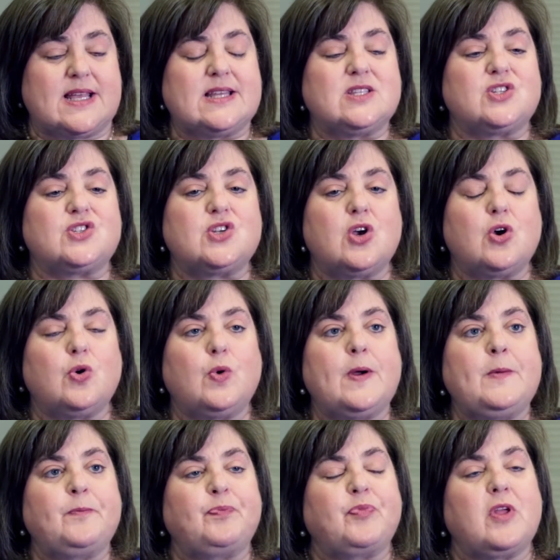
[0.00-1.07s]
And so
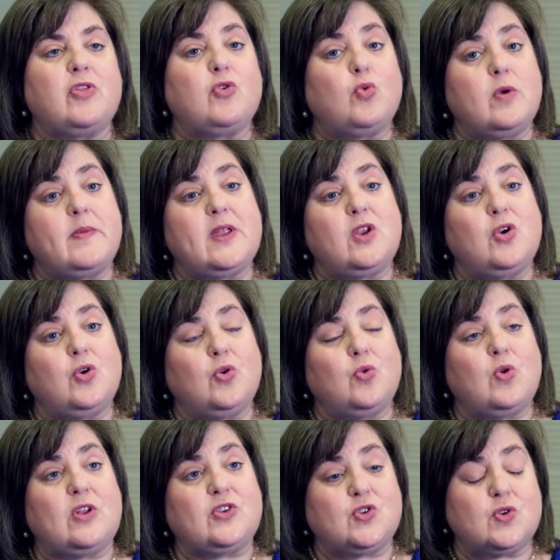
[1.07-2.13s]
the women
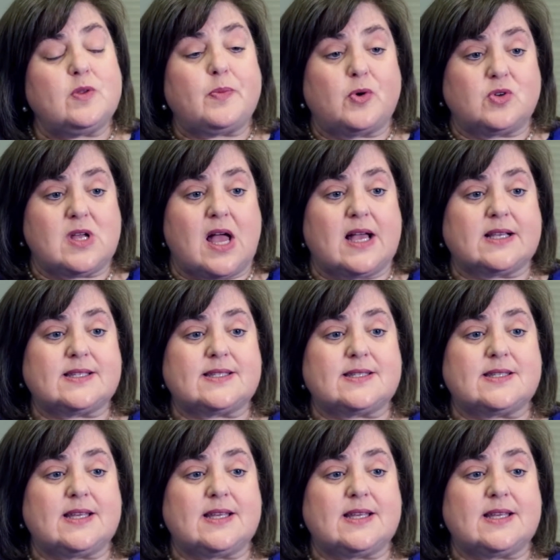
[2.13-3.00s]
who do the Botox,